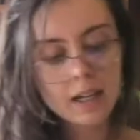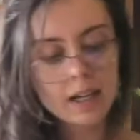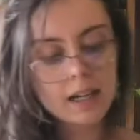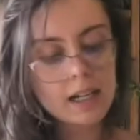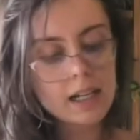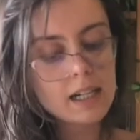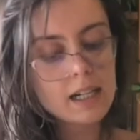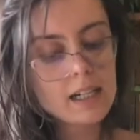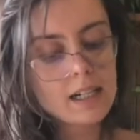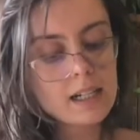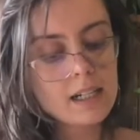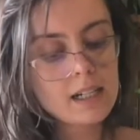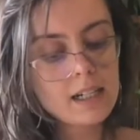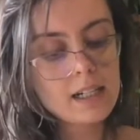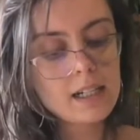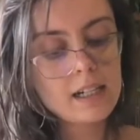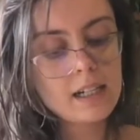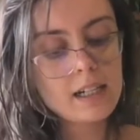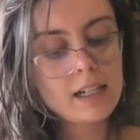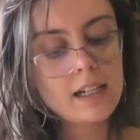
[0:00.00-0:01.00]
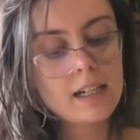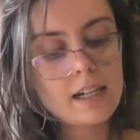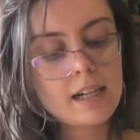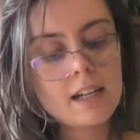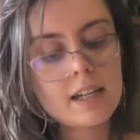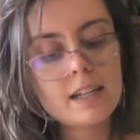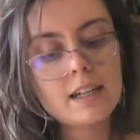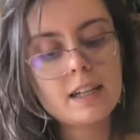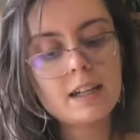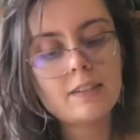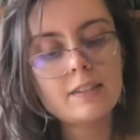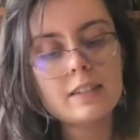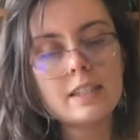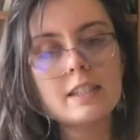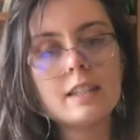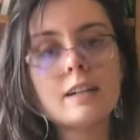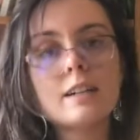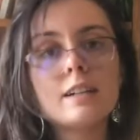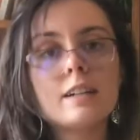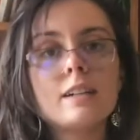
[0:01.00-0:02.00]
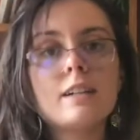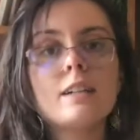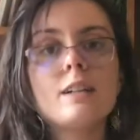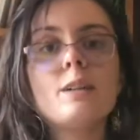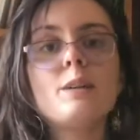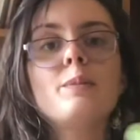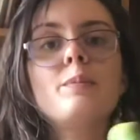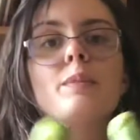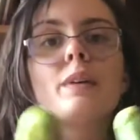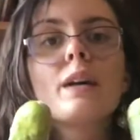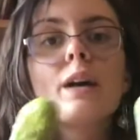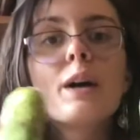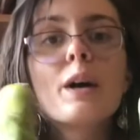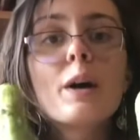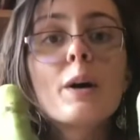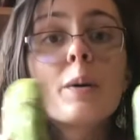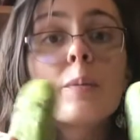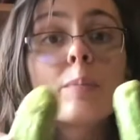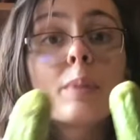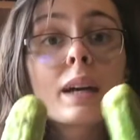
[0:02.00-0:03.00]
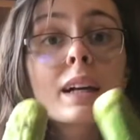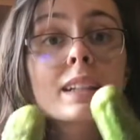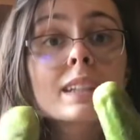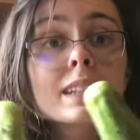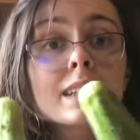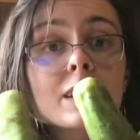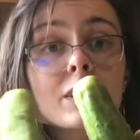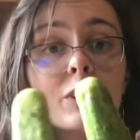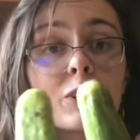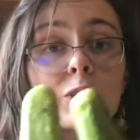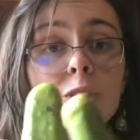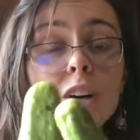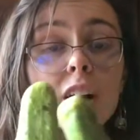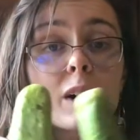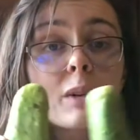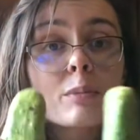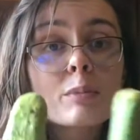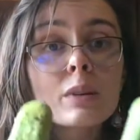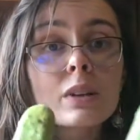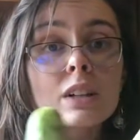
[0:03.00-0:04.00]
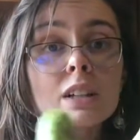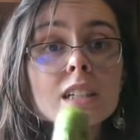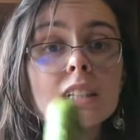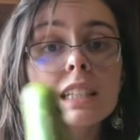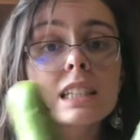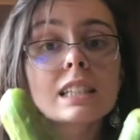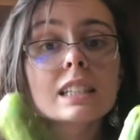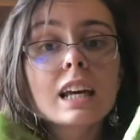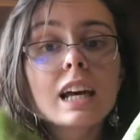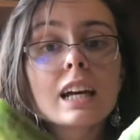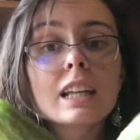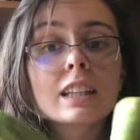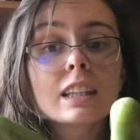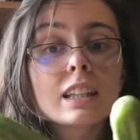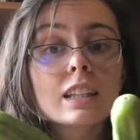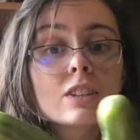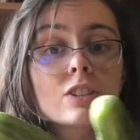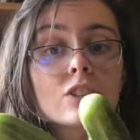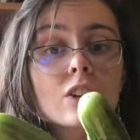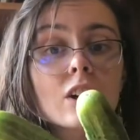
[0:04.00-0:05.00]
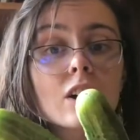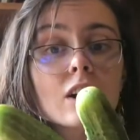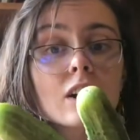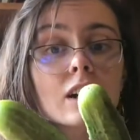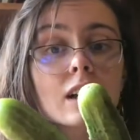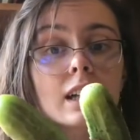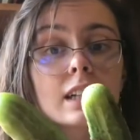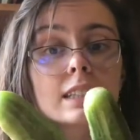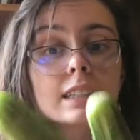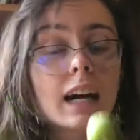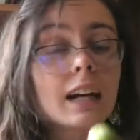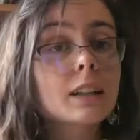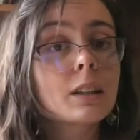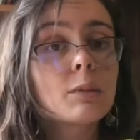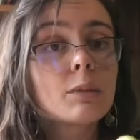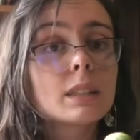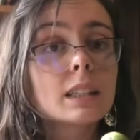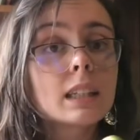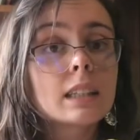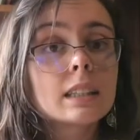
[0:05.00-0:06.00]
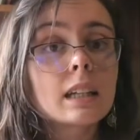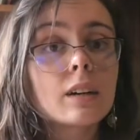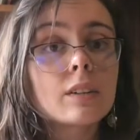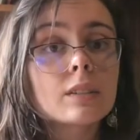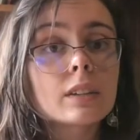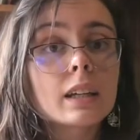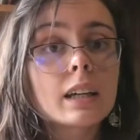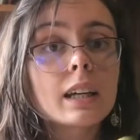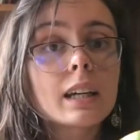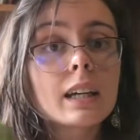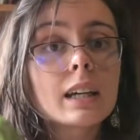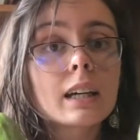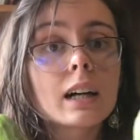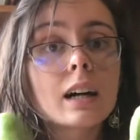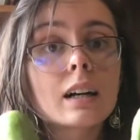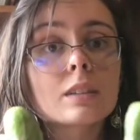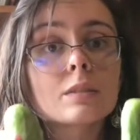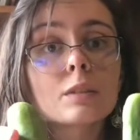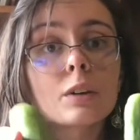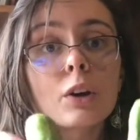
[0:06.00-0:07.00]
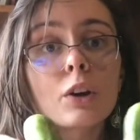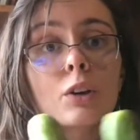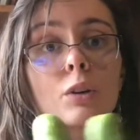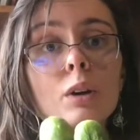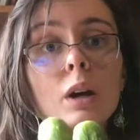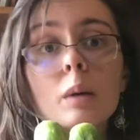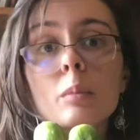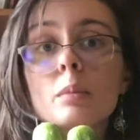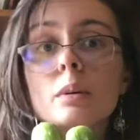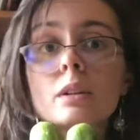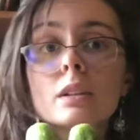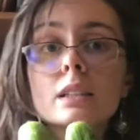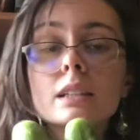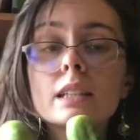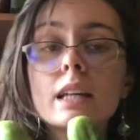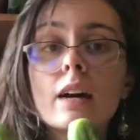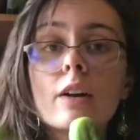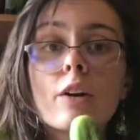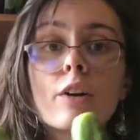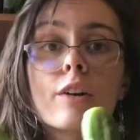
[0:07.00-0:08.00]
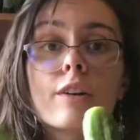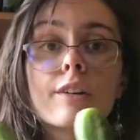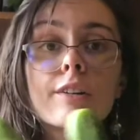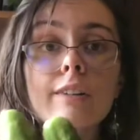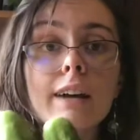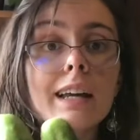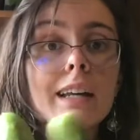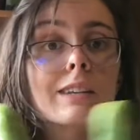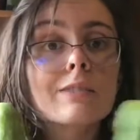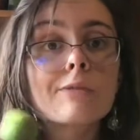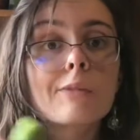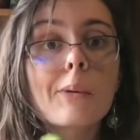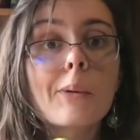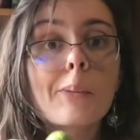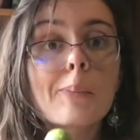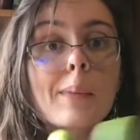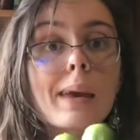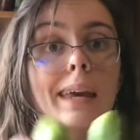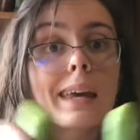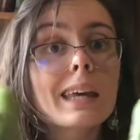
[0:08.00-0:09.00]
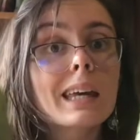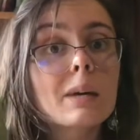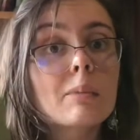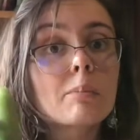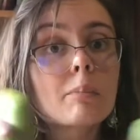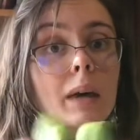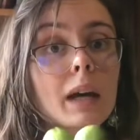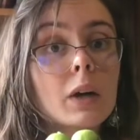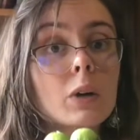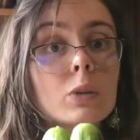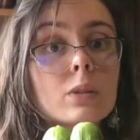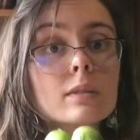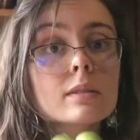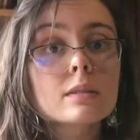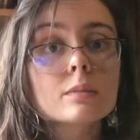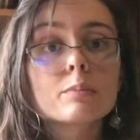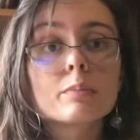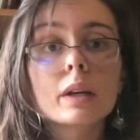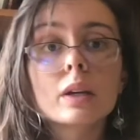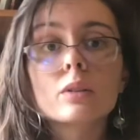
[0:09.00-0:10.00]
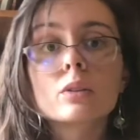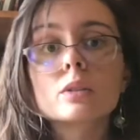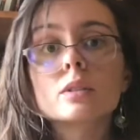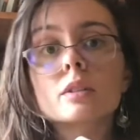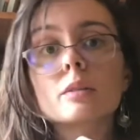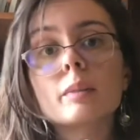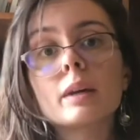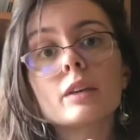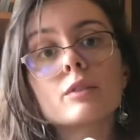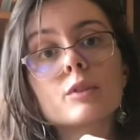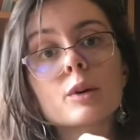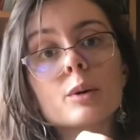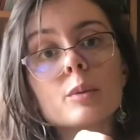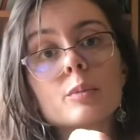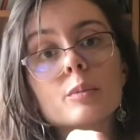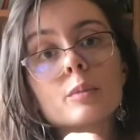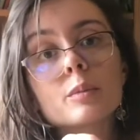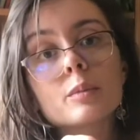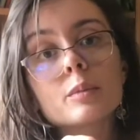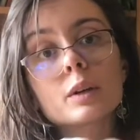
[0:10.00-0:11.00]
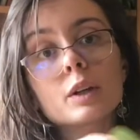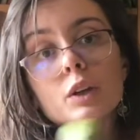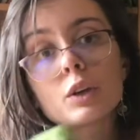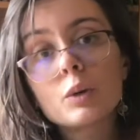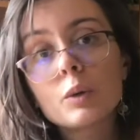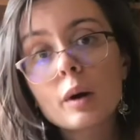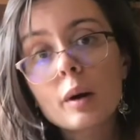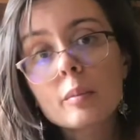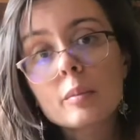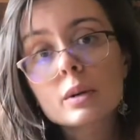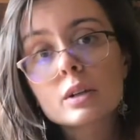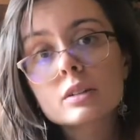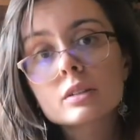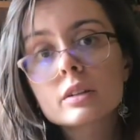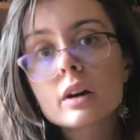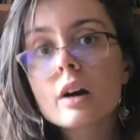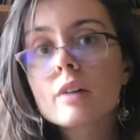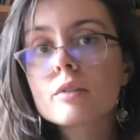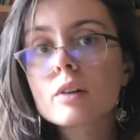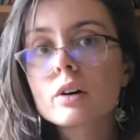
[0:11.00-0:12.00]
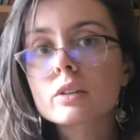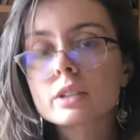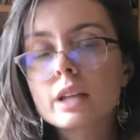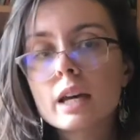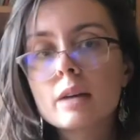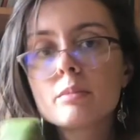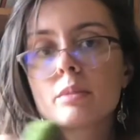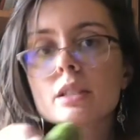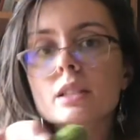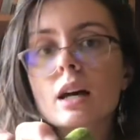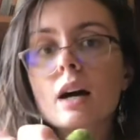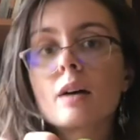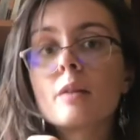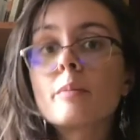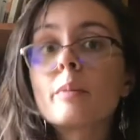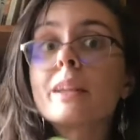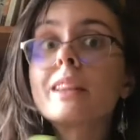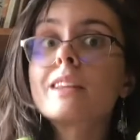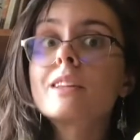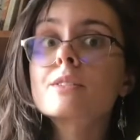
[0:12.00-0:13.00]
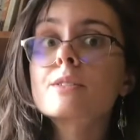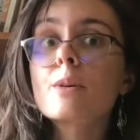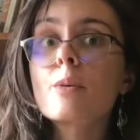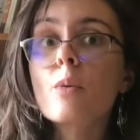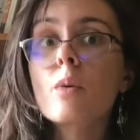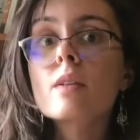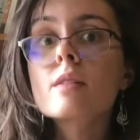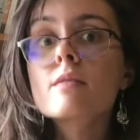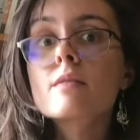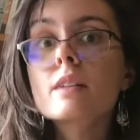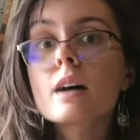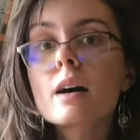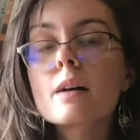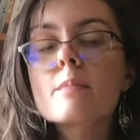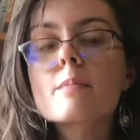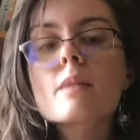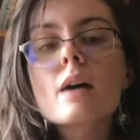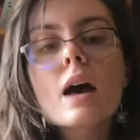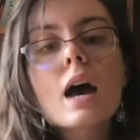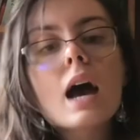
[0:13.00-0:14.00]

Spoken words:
I have some pickling cucumbers. These are exactly what they sound like. They're cucumbers that are great for making pickles. Pickles are made from cucumbers of all types, but these are one of them.